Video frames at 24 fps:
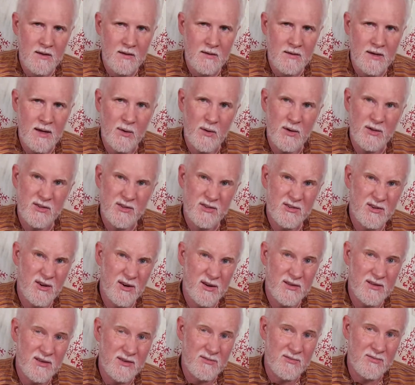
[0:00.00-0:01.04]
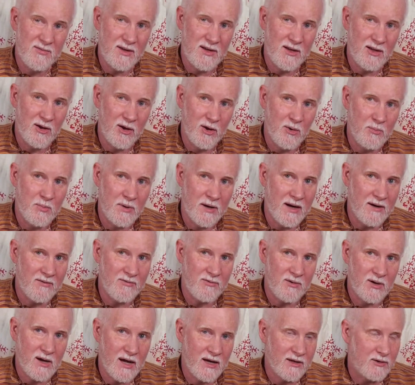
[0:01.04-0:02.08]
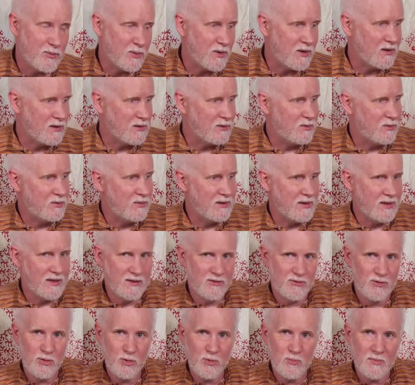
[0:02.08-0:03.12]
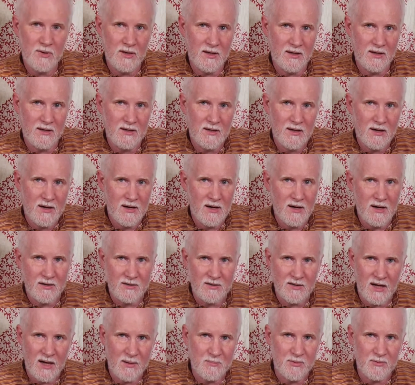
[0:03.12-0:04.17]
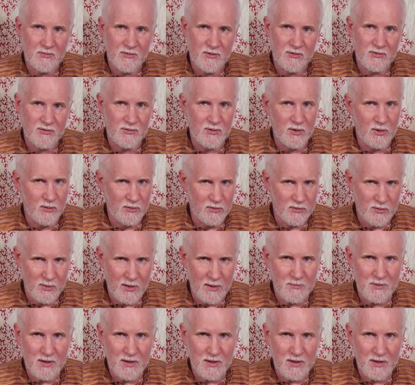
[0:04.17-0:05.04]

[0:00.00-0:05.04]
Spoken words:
Now I just started this video, but I forgot to include the tuba on top of this Sarod, so I'm